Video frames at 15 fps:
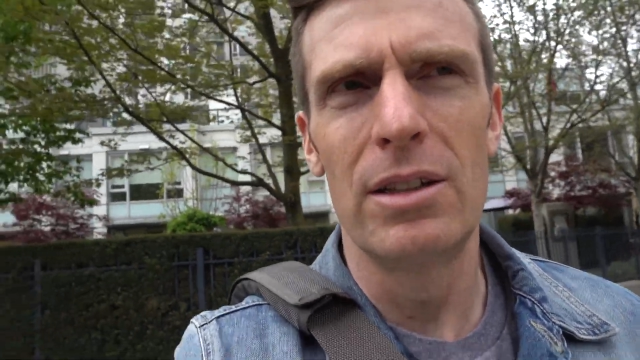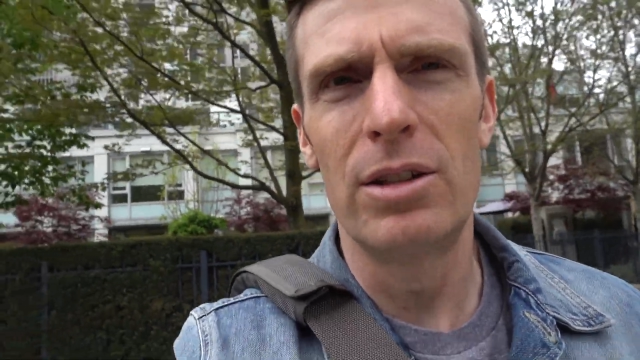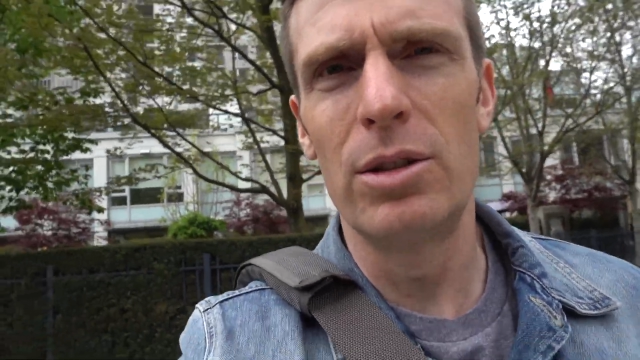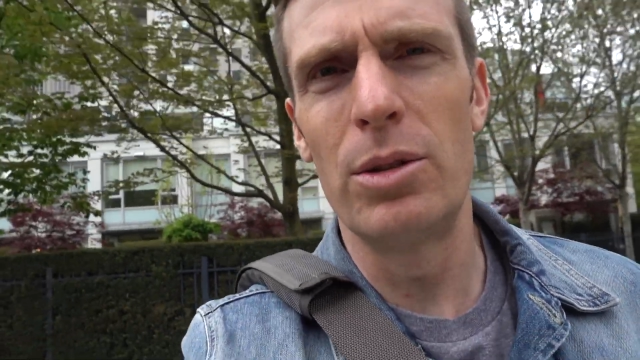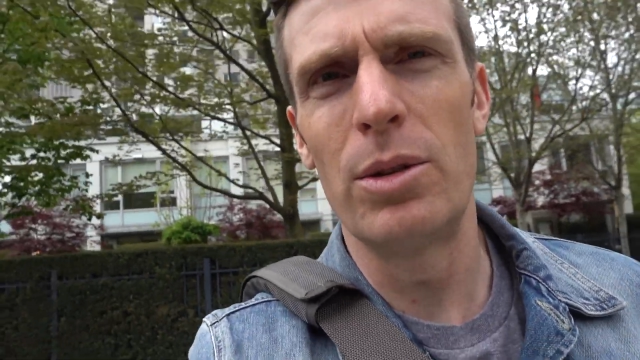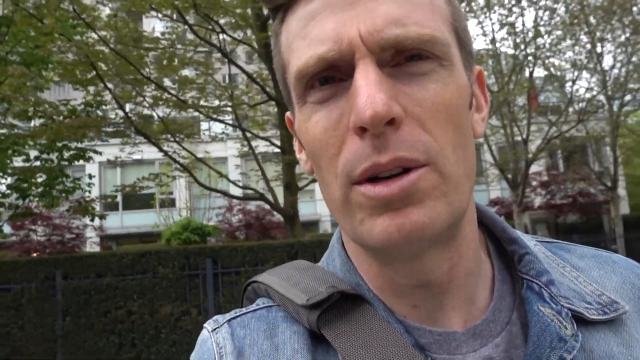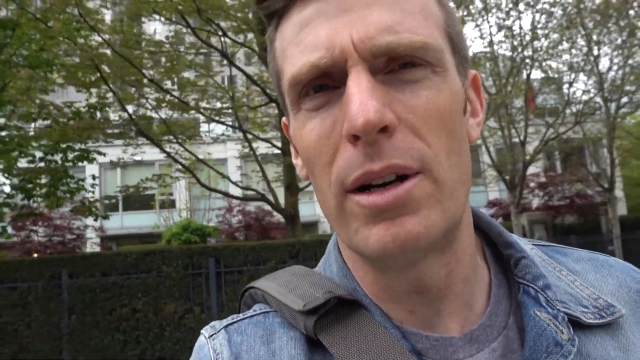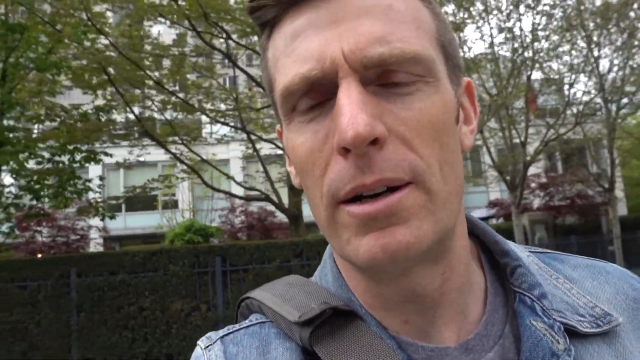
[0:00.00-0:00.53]

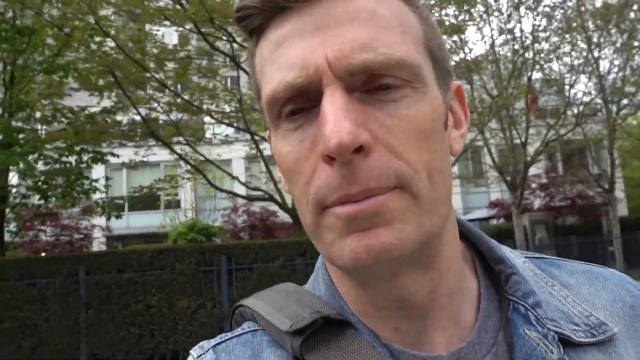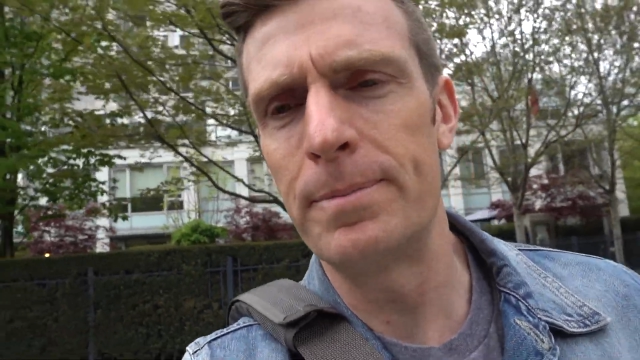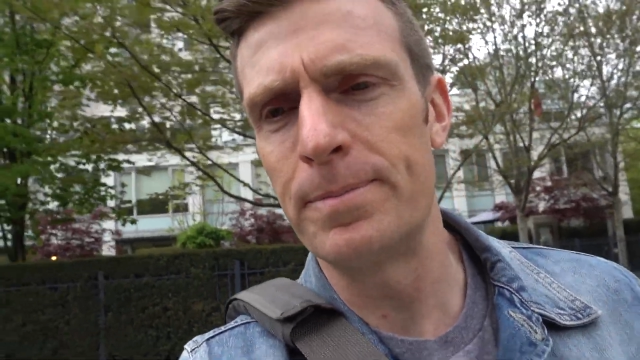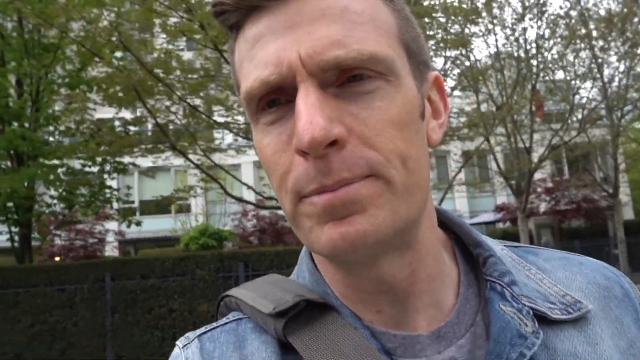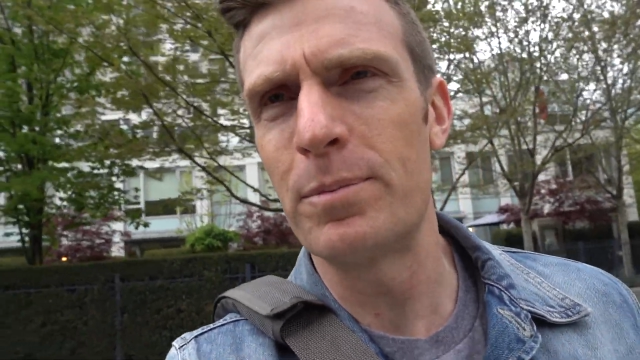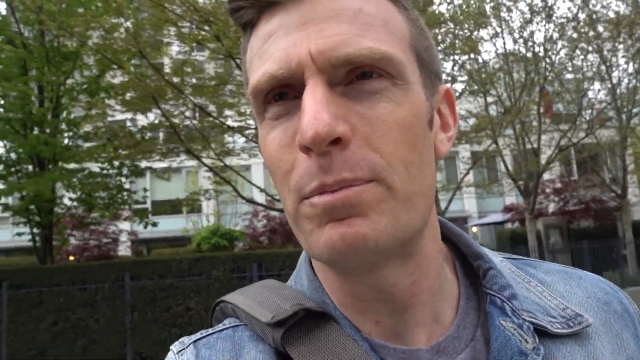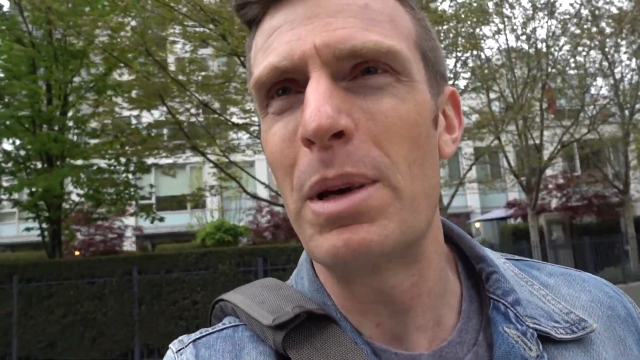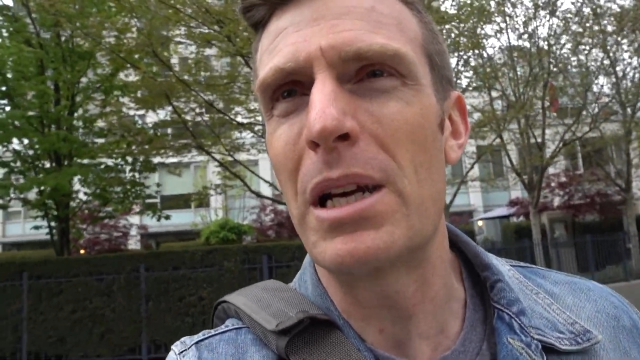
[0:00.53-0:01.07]
to
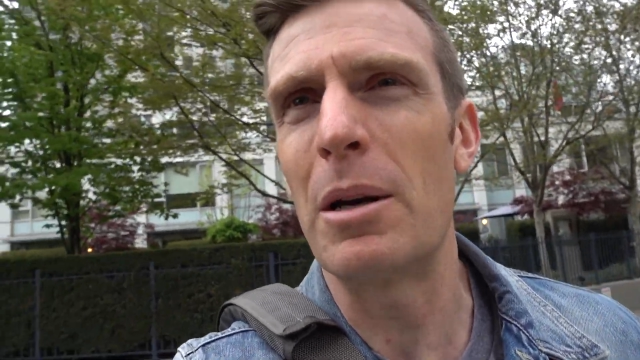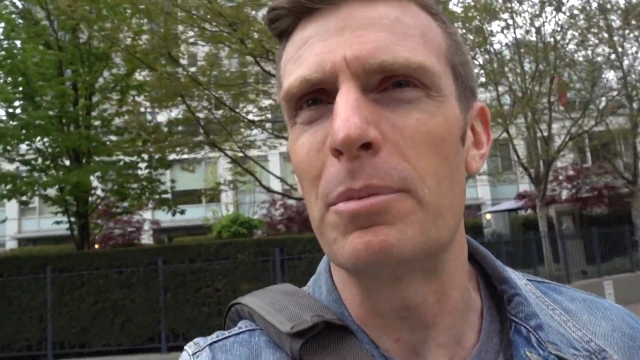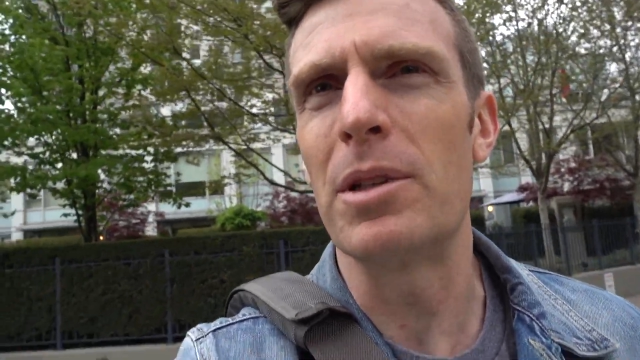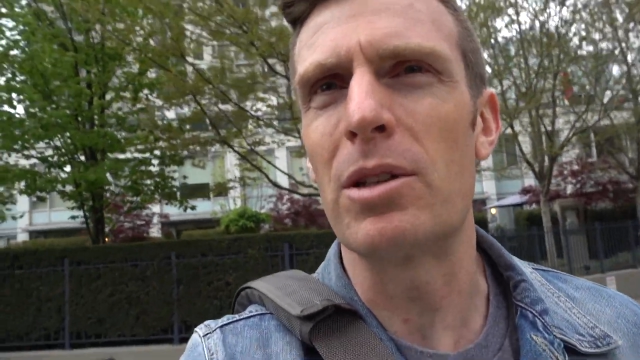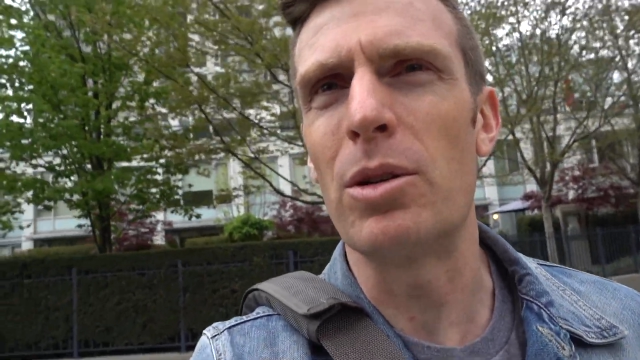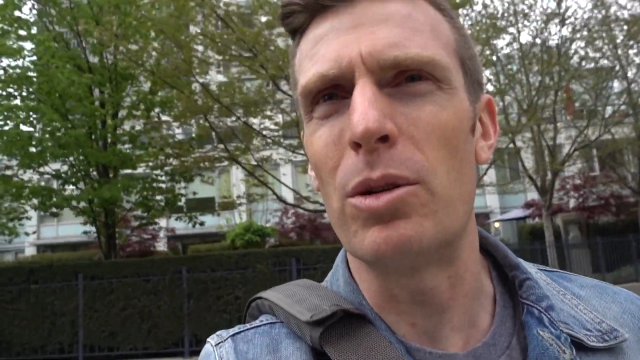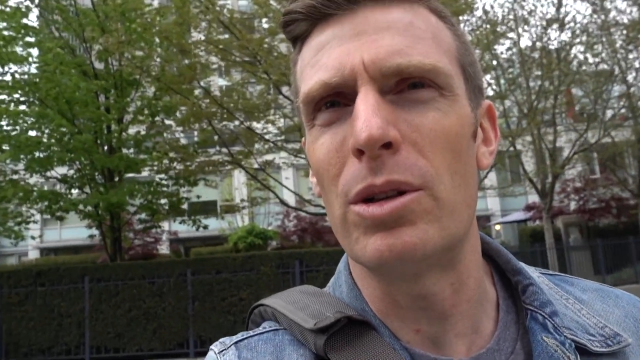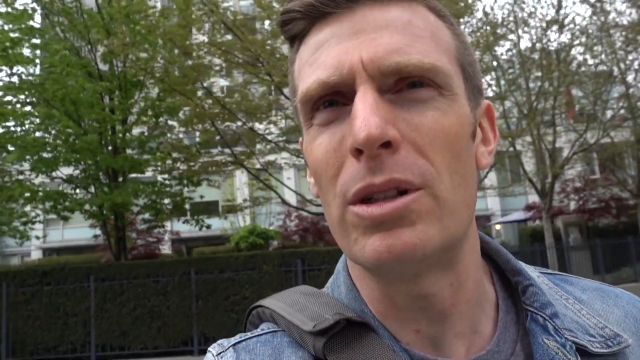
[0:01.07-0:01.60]
pick up
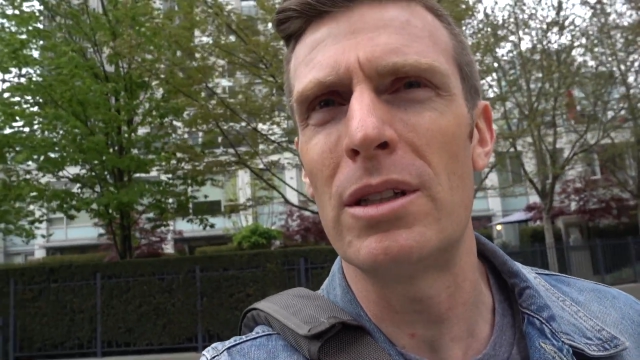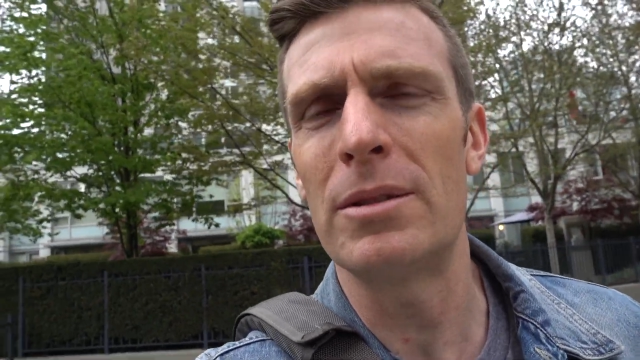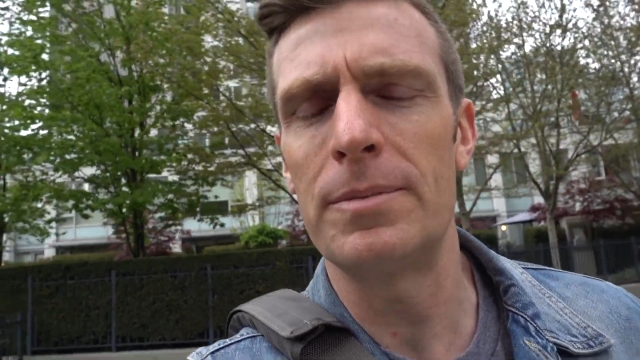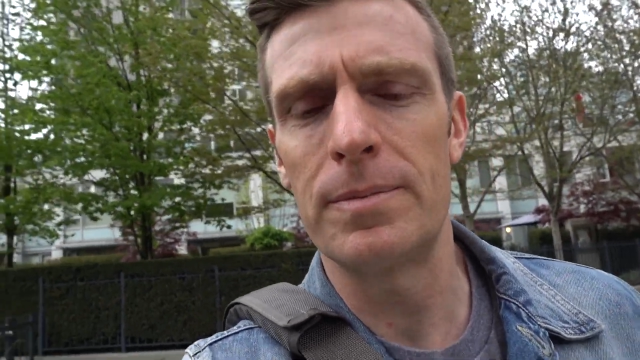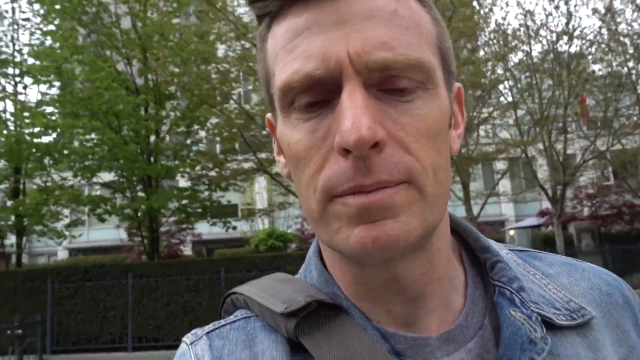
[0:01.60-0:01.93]
Nicole.